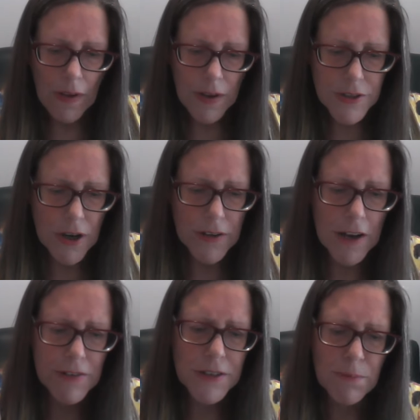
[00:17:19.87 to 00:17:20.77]
So
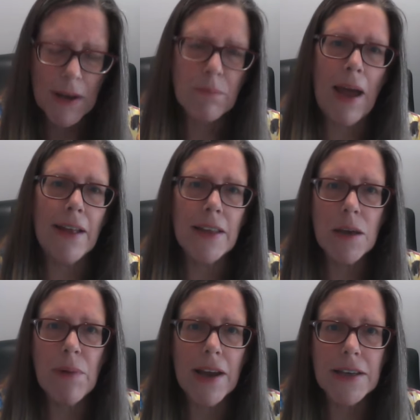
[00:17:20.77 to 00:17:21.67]
never speak badly
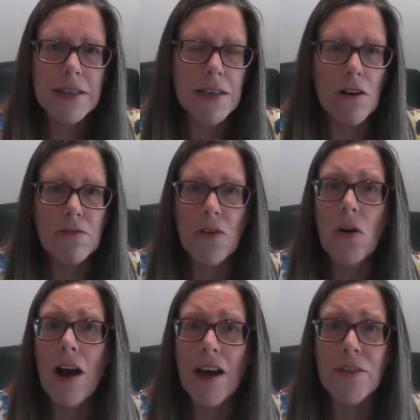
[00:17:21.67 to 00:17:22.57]
about yourself
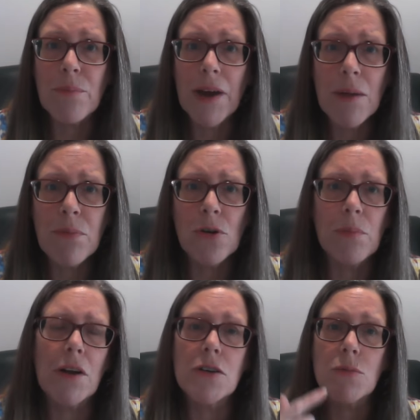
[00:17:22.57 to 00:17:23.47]
or other people
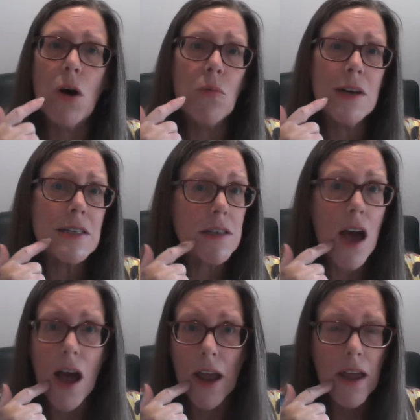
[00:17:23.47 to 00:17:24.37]
because what we
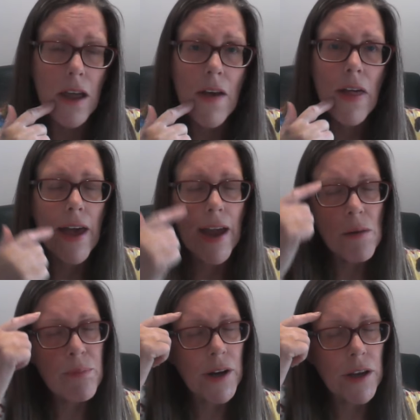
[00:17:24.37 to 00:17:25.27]
say, our
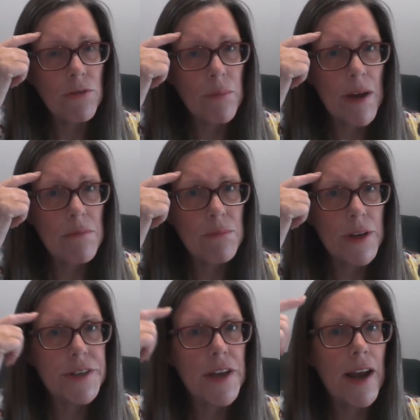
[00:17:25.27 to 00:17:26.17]
body
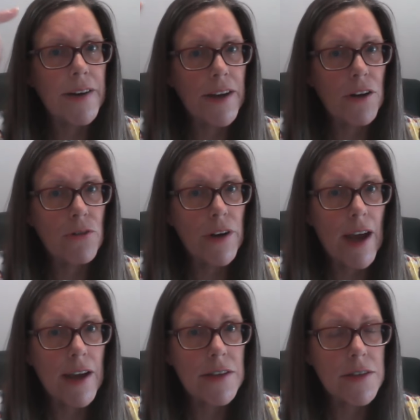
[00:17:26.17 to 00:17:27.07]
remembers and it
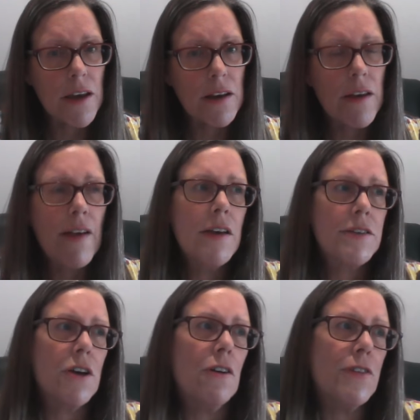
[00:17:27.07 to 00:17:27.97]
creates it.
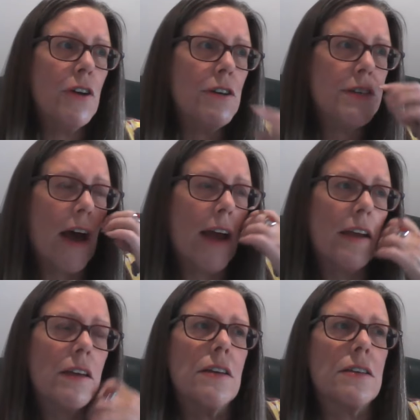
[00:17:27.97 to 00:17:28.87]
So if you say
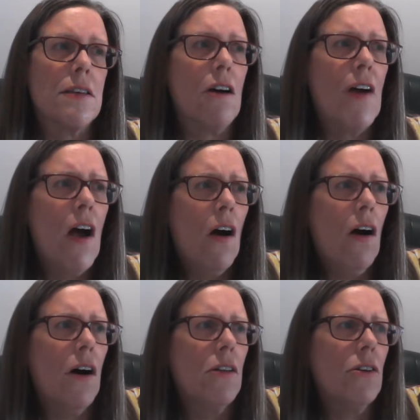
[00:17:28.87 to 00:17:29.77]
to yourself,
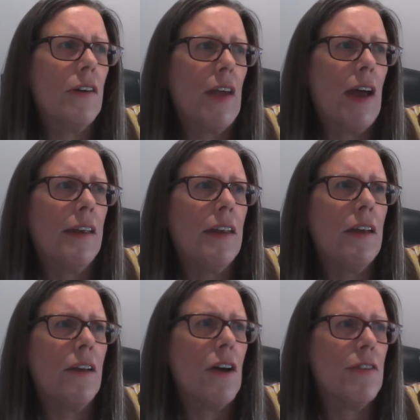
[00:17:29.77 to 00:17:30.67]
oh, look at that
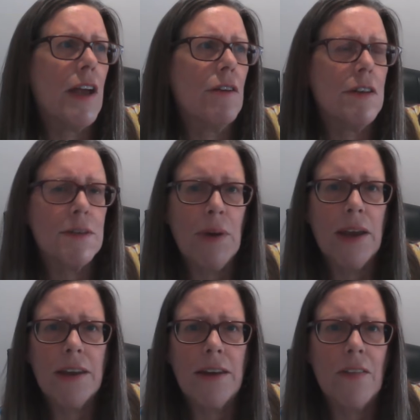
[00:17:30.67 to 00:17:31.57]
idiot over there He's
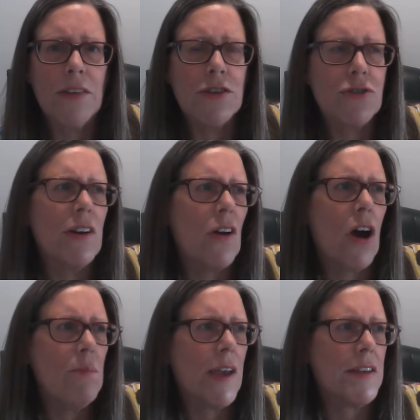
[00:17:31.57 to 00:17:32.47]
speeding down the street, I
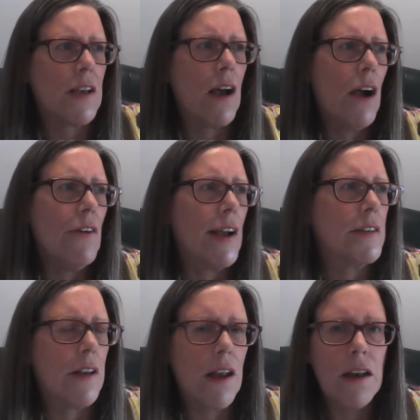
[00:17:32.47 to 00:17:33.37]
hope he has a car
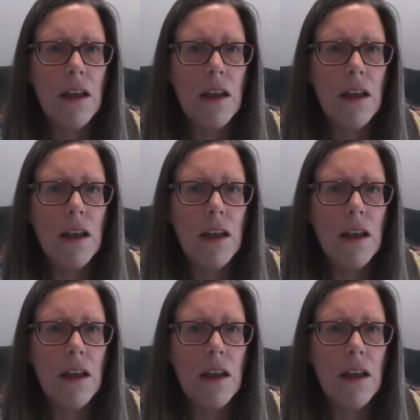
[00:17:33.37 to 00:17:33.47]
accident,